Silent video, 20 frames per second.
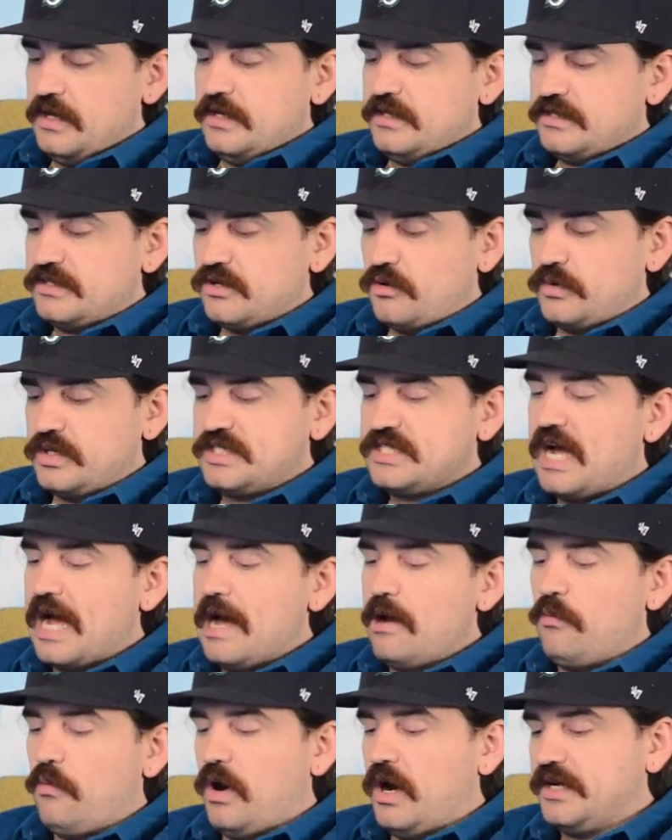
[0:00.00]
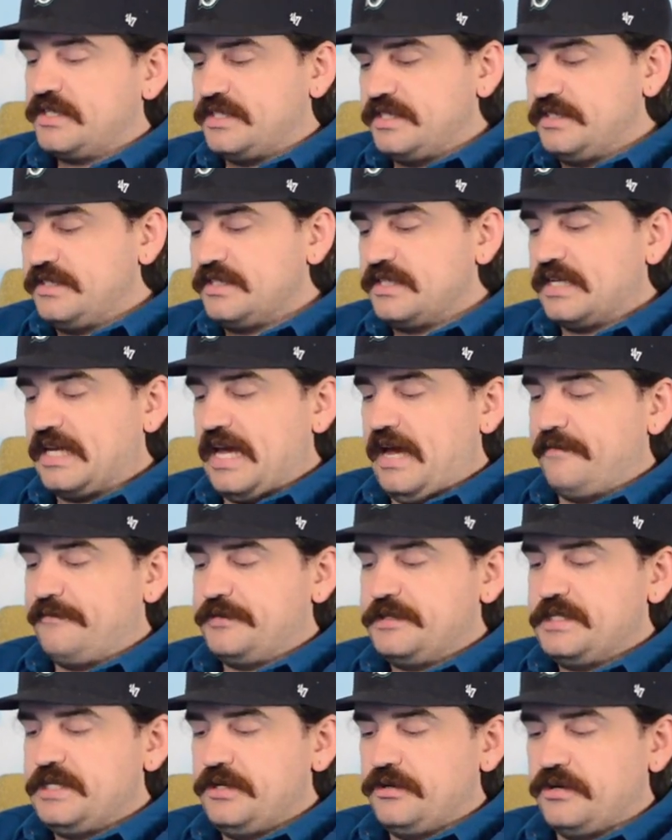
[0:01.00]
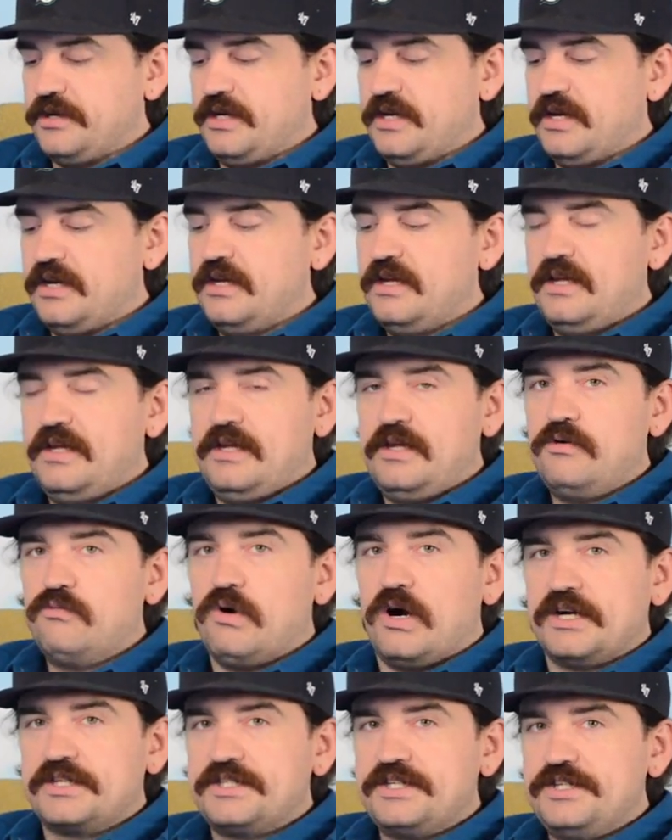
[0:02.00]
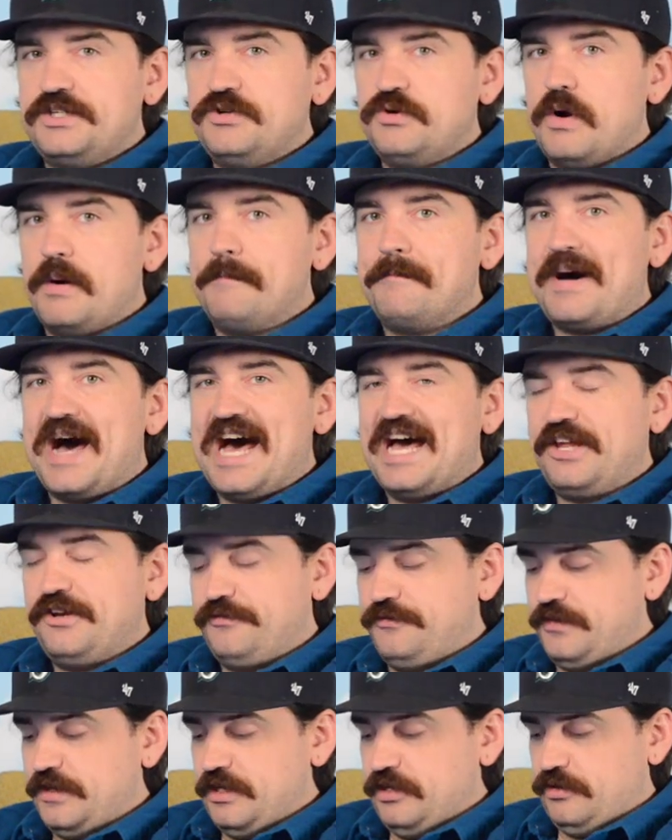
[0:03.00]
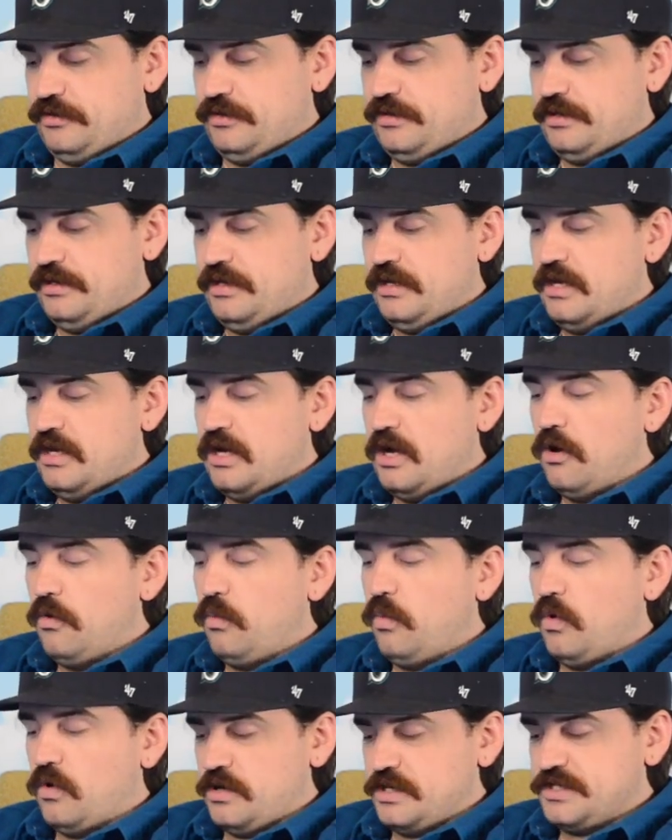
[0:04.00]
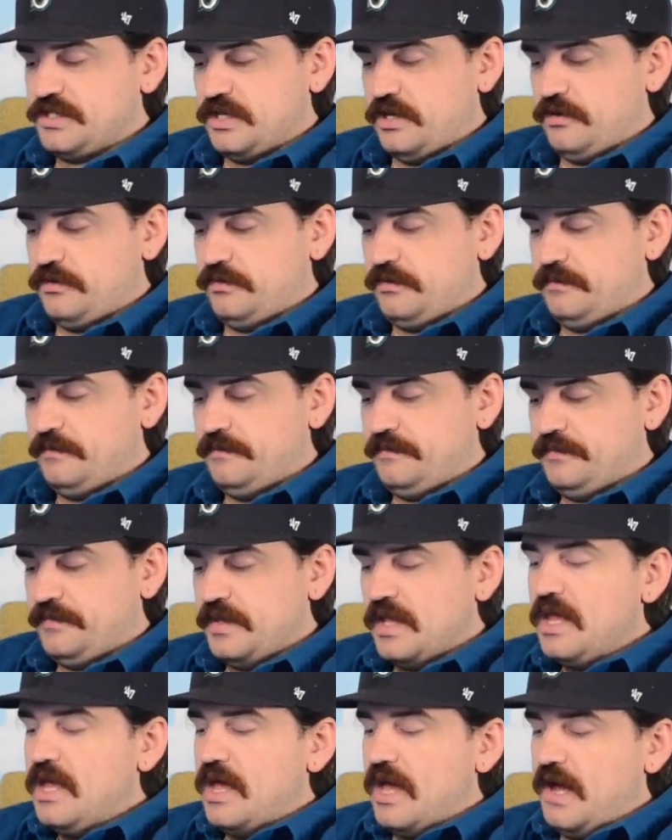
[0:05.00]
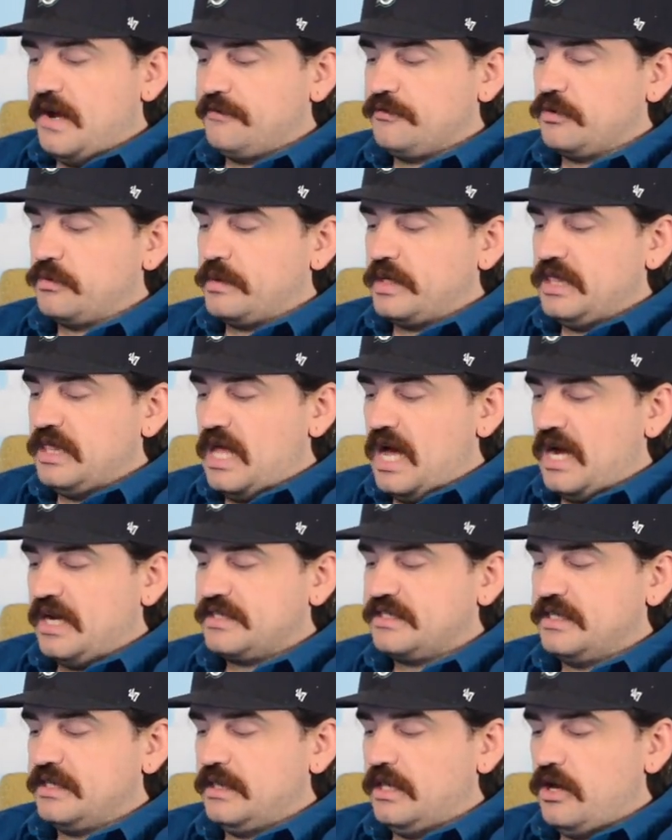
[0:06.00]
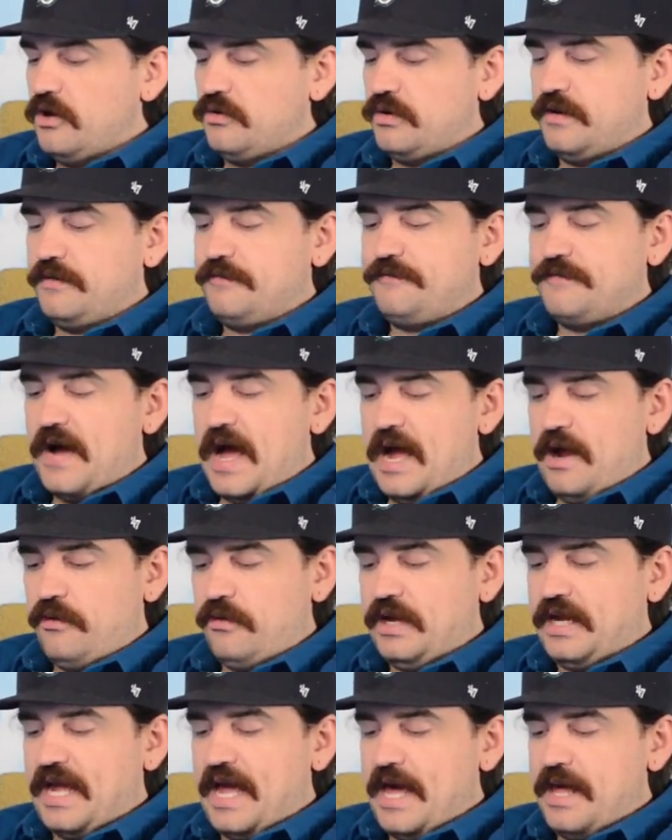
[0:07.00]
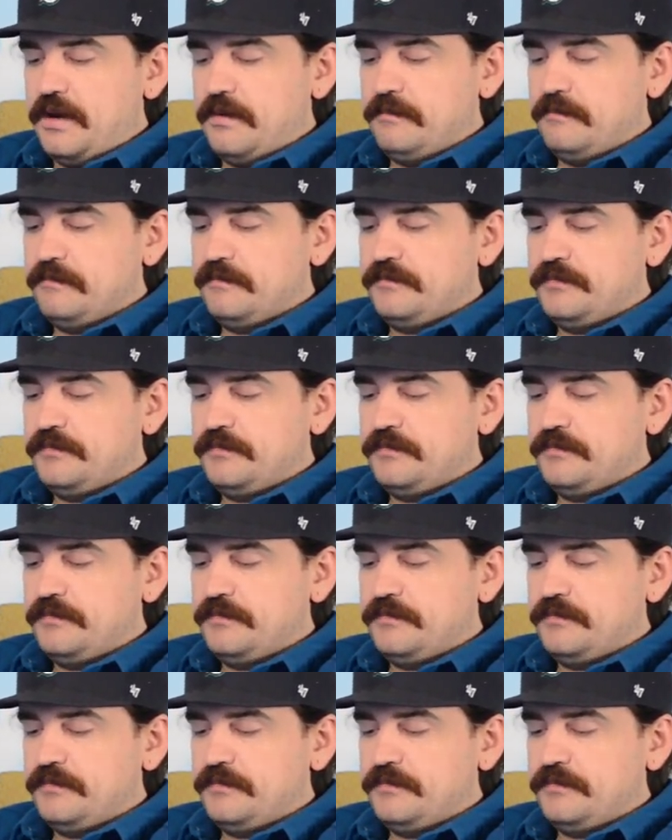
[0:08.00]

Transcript: So when Ty walked into the cafeteria, he walked into a minefield, a war zone. Everyone locked and loaded, firing at him.